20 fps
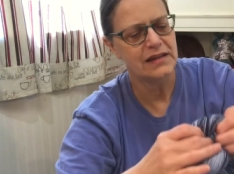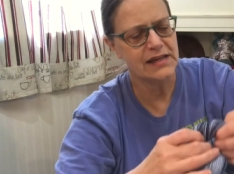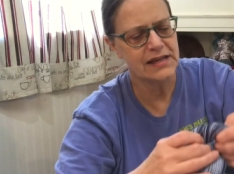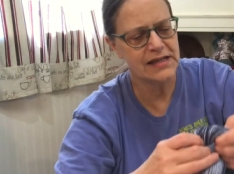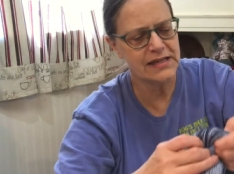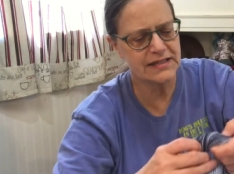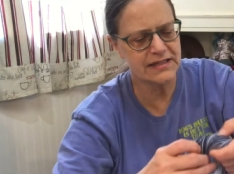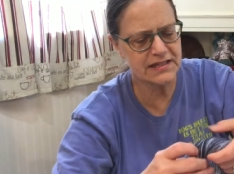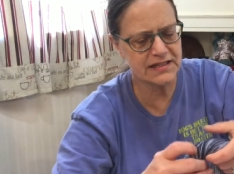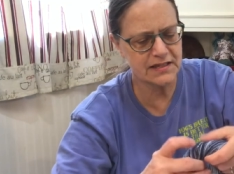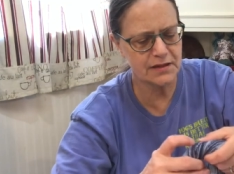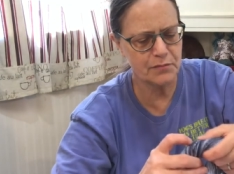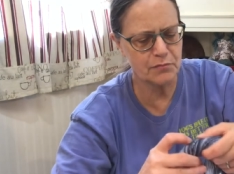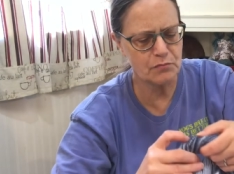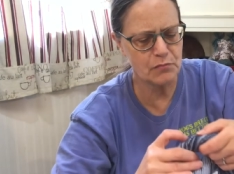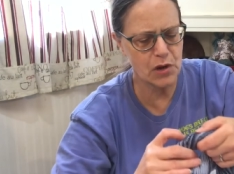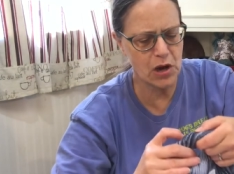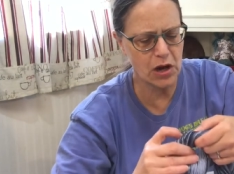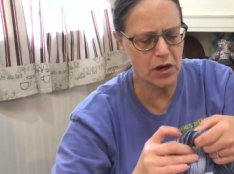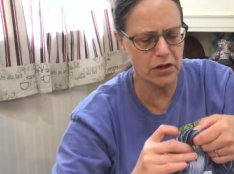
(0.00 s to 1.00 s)
and
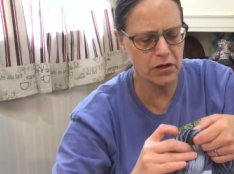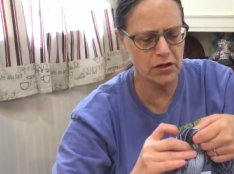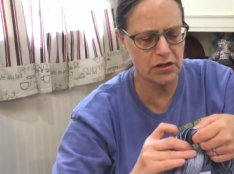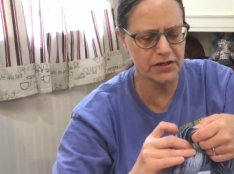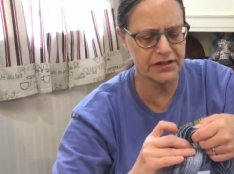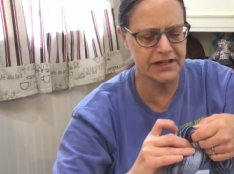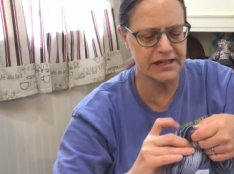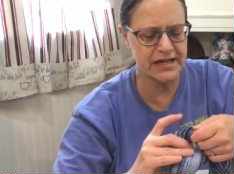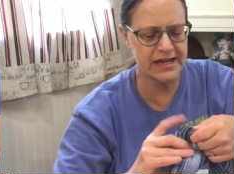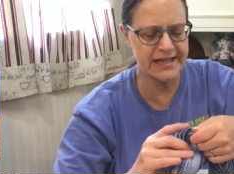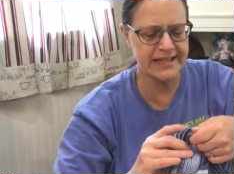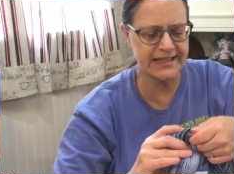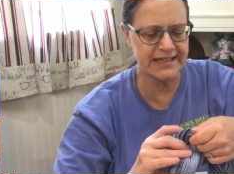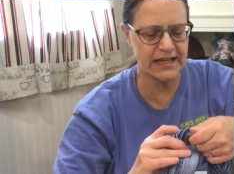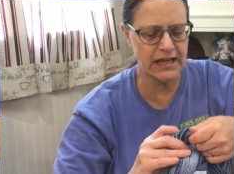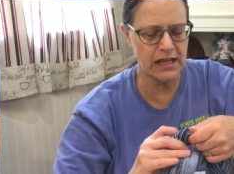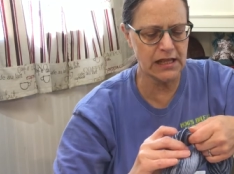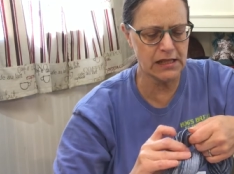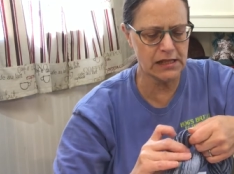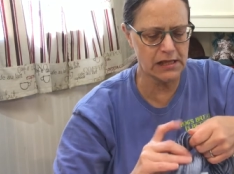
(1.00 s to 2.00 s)
some marledness
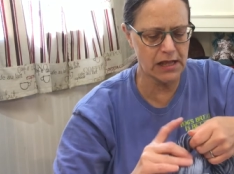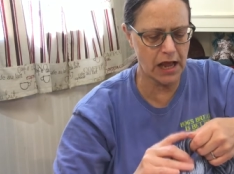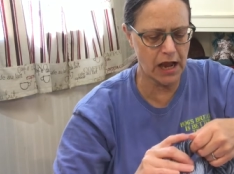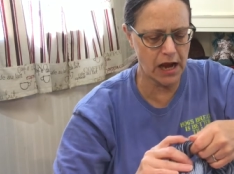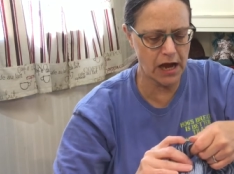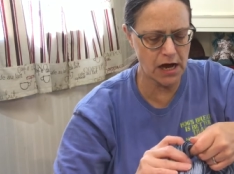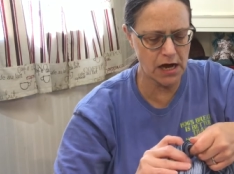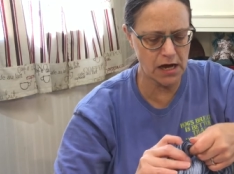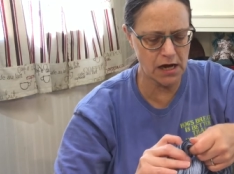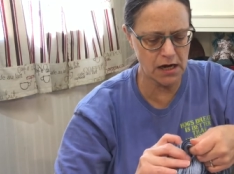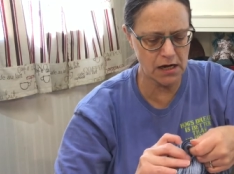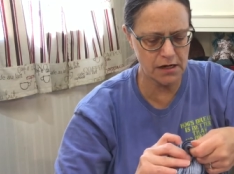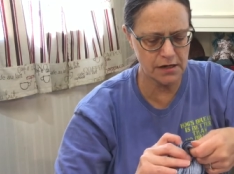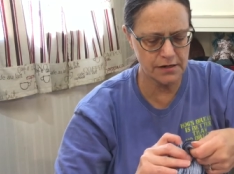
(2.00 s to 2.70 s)
in there.